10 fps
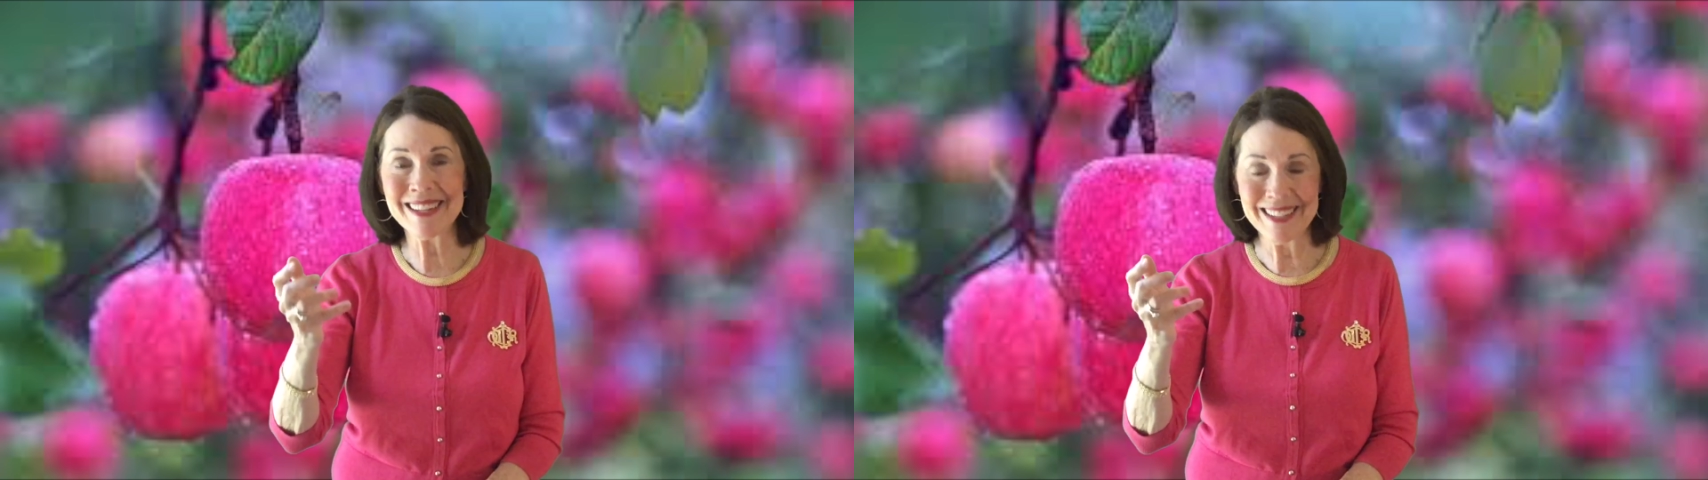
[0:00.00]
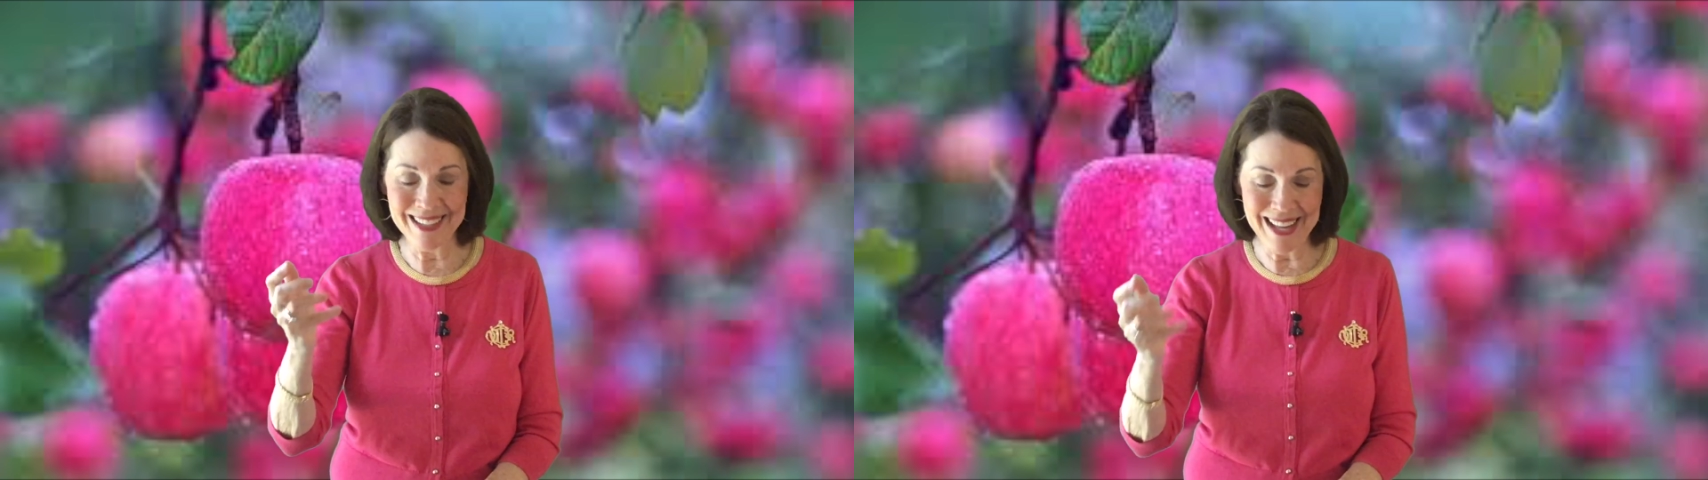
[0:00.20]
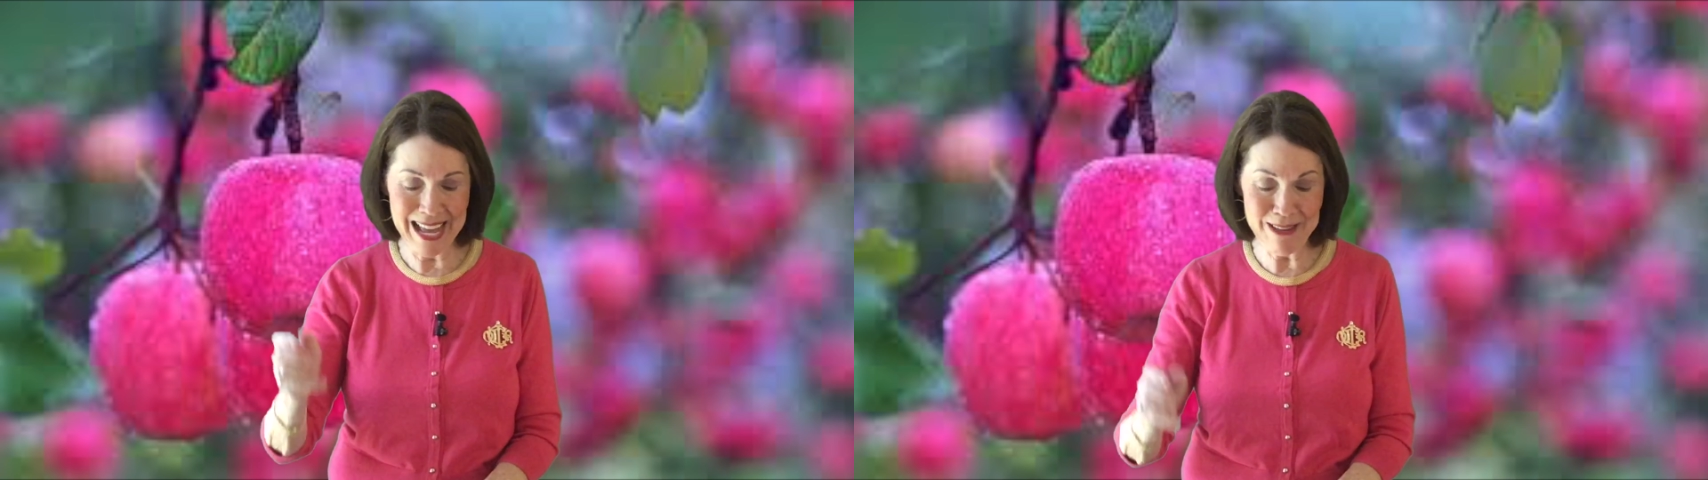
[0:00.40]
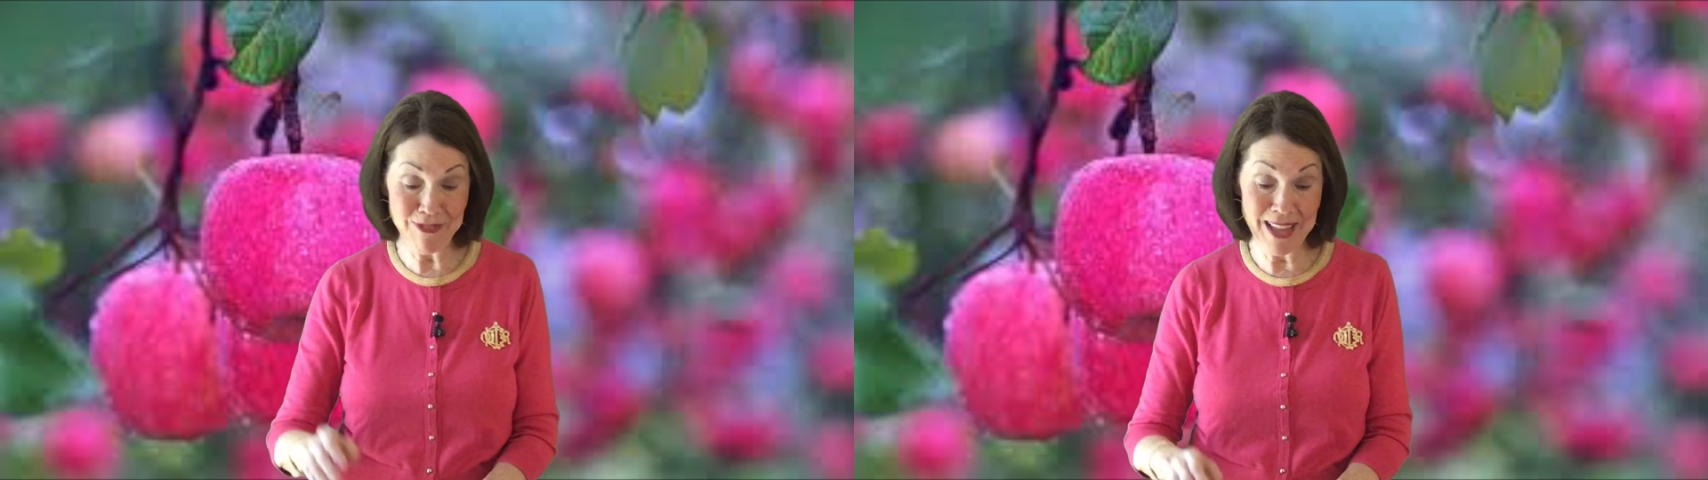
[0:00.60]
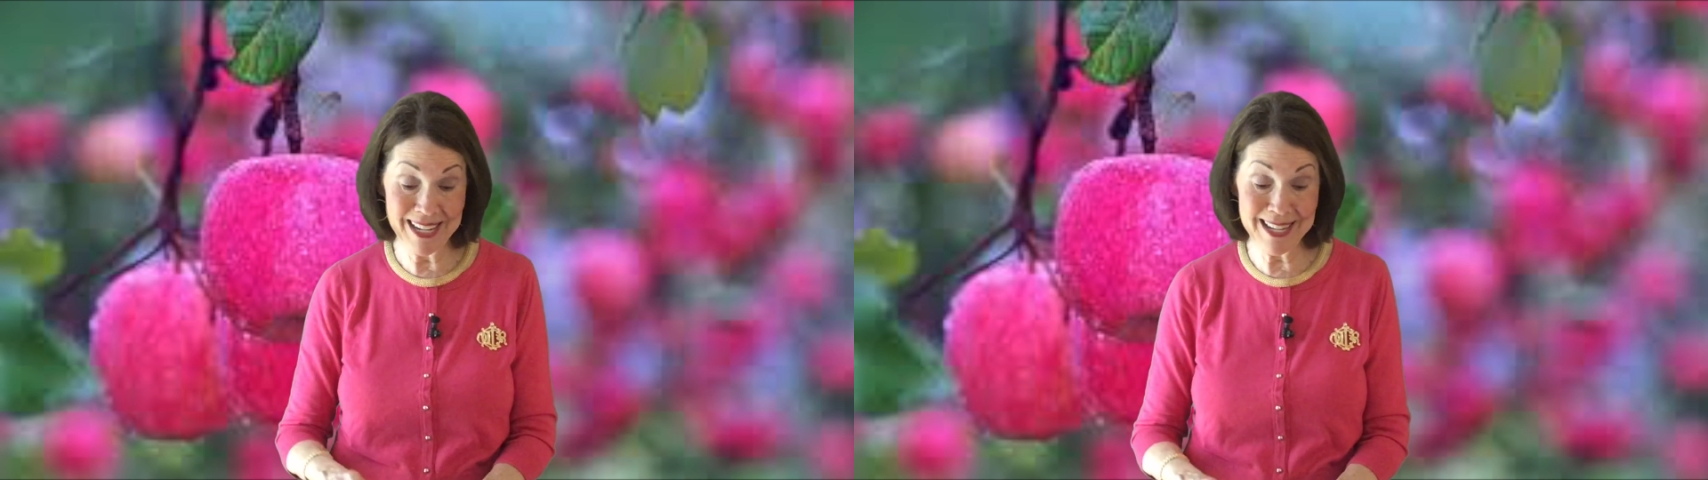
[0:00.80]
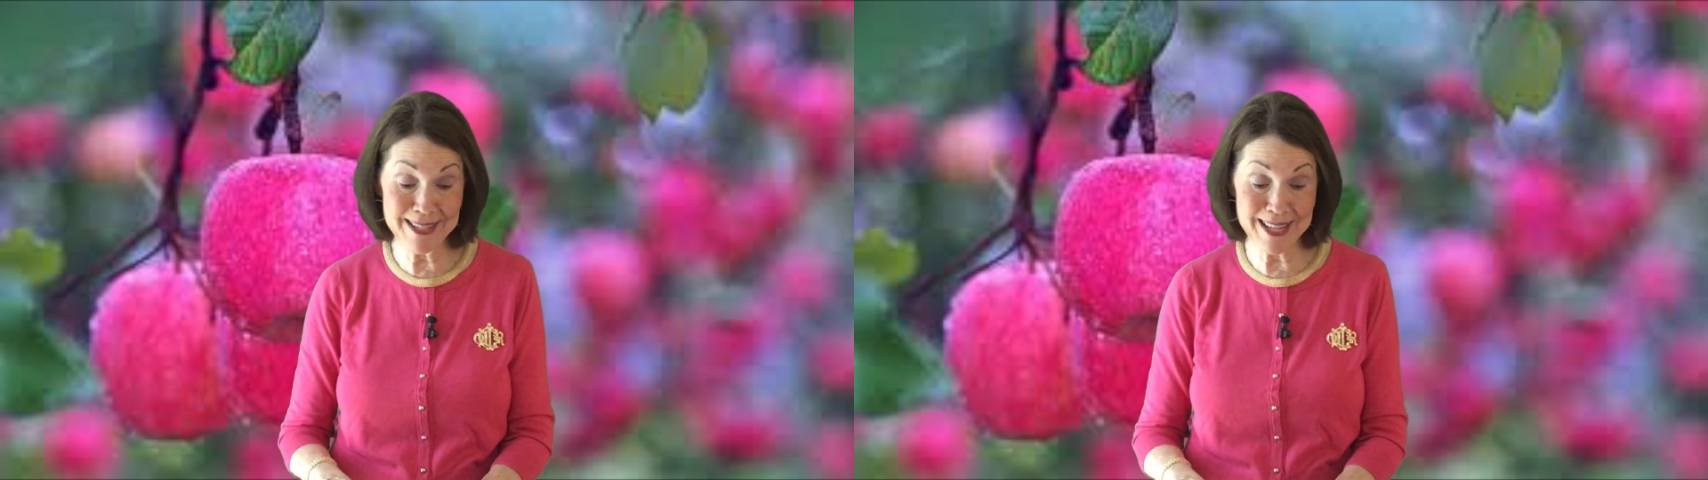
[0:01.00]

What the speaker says: life that is,